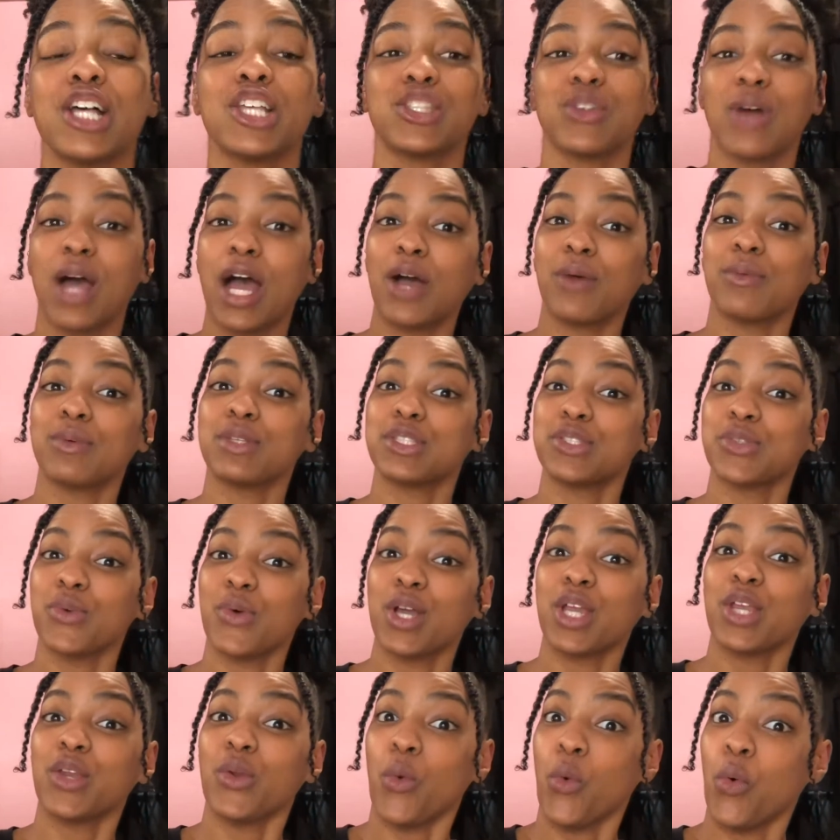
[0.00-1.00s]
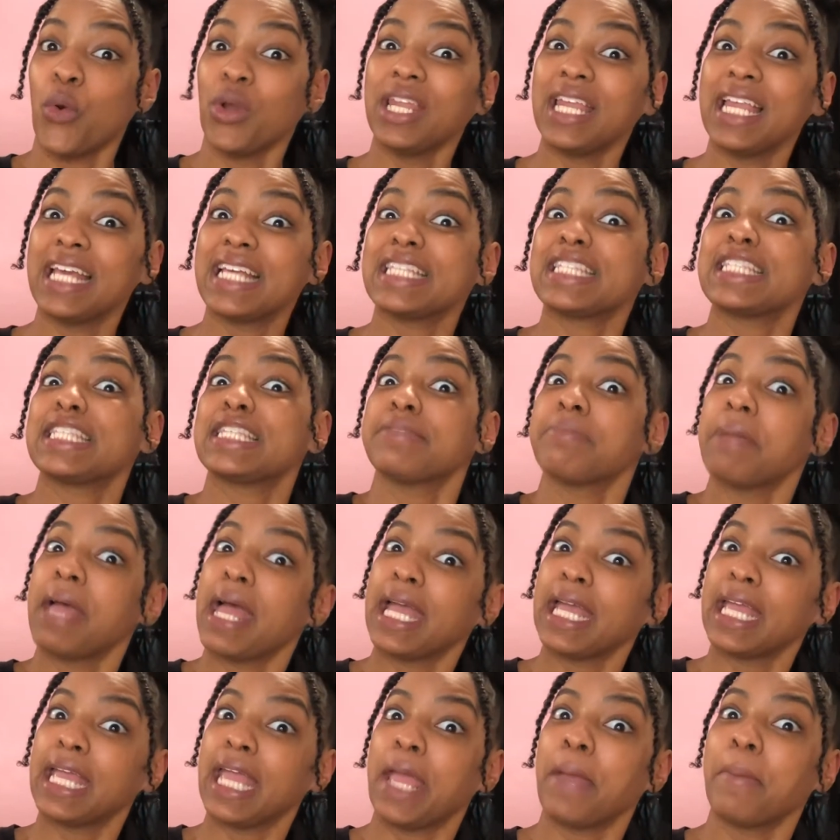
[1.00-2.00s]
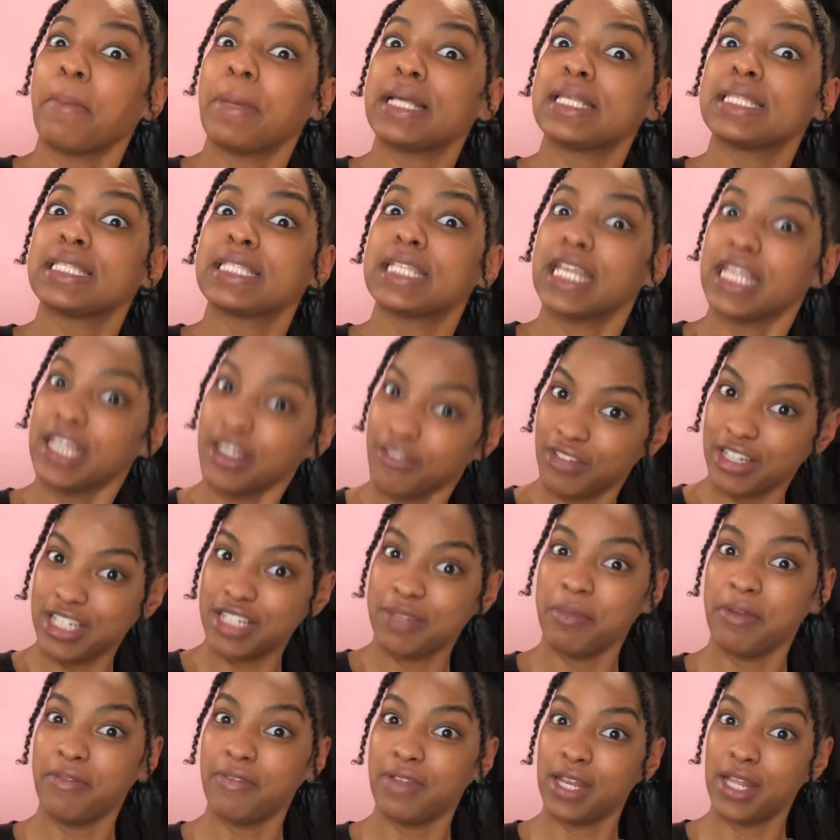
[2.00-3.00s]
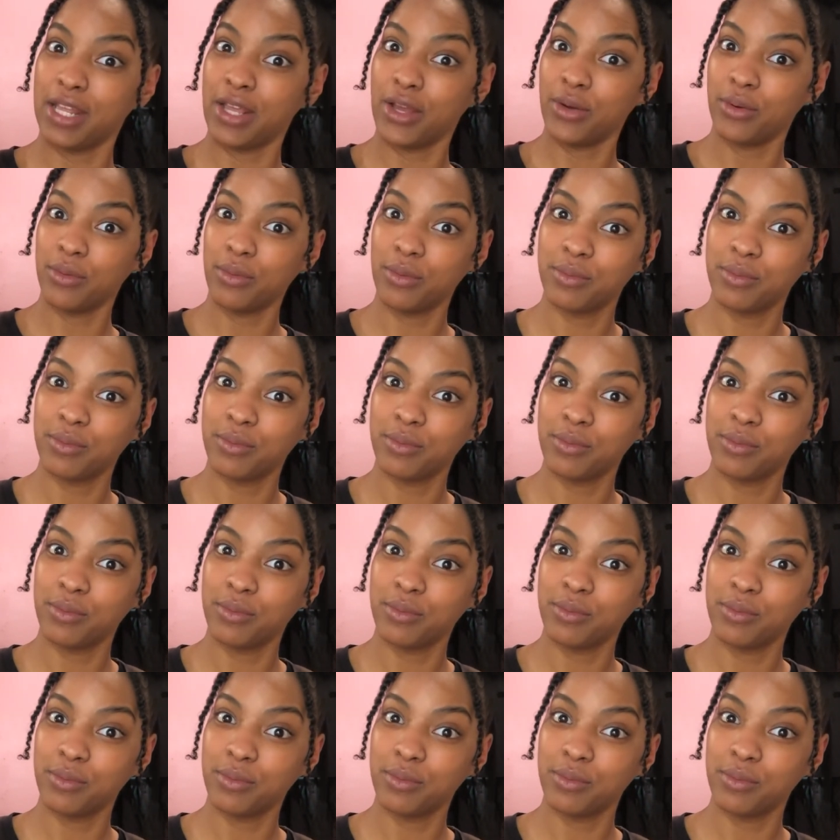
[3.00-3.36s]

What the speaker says: So I was talking all that smack in my skin regimen video.